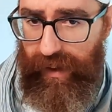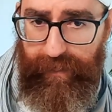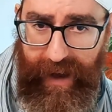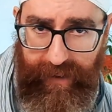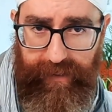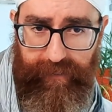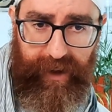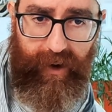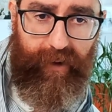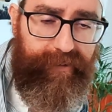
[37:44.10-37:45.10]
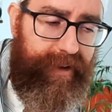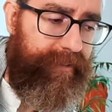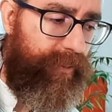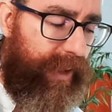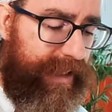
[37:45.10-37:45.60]
path, very
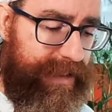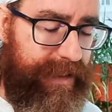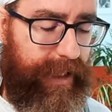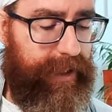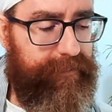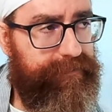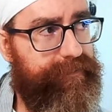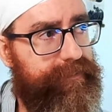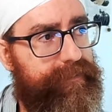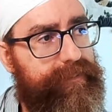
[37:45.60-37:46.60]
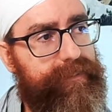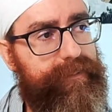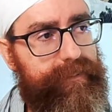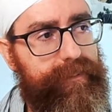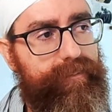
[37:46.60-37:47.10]
often we can see
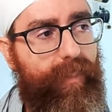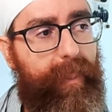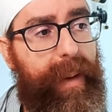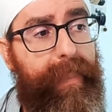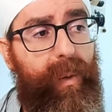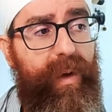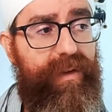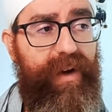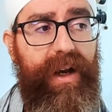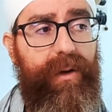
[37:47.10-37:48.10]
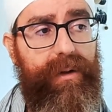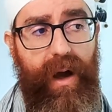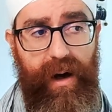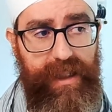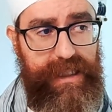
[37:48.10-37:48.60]
people with very good
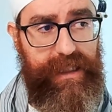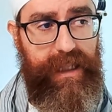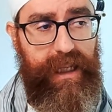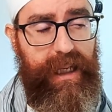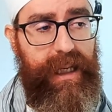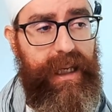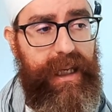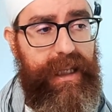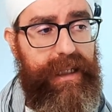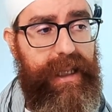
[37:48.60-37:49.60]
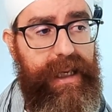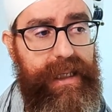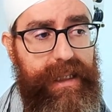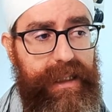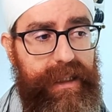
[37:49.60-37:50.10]
hearts,
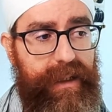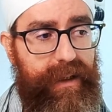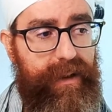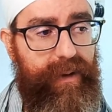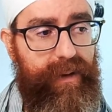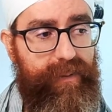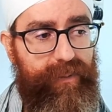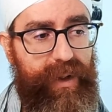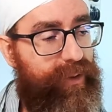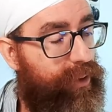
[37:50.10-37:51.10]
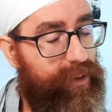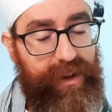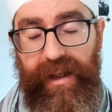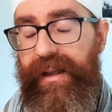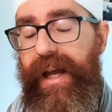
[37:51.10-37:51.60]
they with
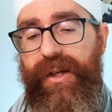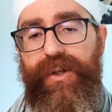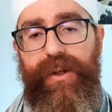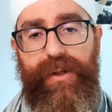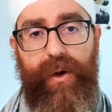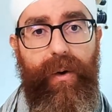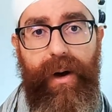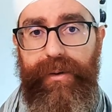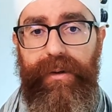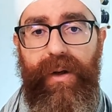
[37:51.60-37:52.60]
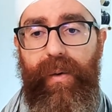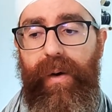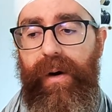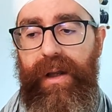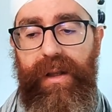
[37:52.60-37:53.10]
good intentions go out in the
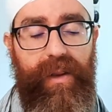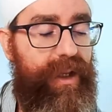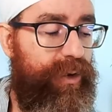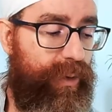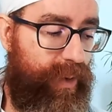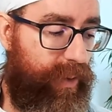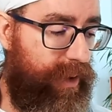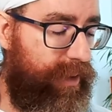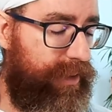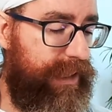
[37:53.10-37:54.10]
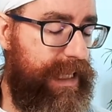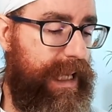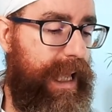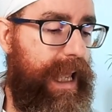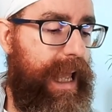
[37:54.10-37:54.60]
world, into the world,
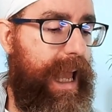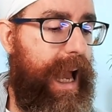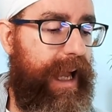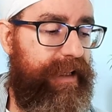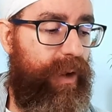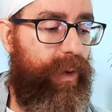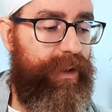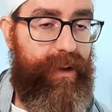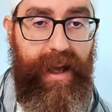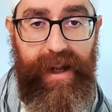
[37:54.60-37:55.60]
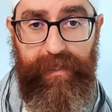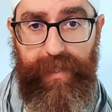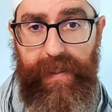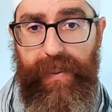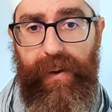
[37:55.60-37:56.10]
and they want to help
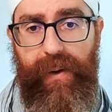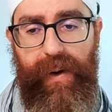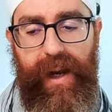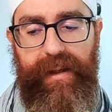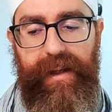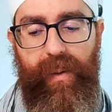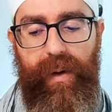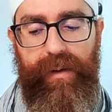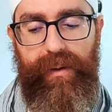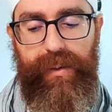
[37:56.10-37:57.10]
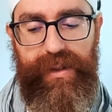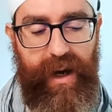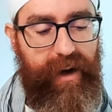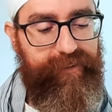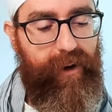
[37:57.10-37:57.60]
people and they want to
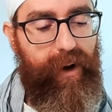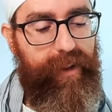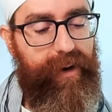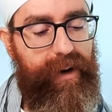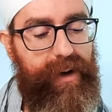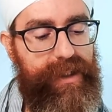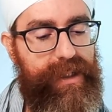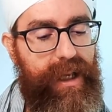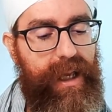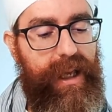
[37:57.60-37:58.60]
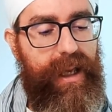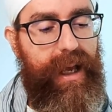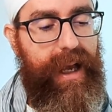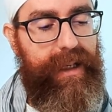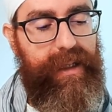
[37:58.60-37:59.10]
serve others
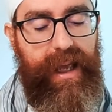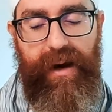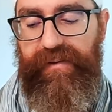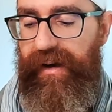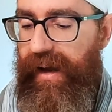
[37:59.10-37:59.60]
and they are very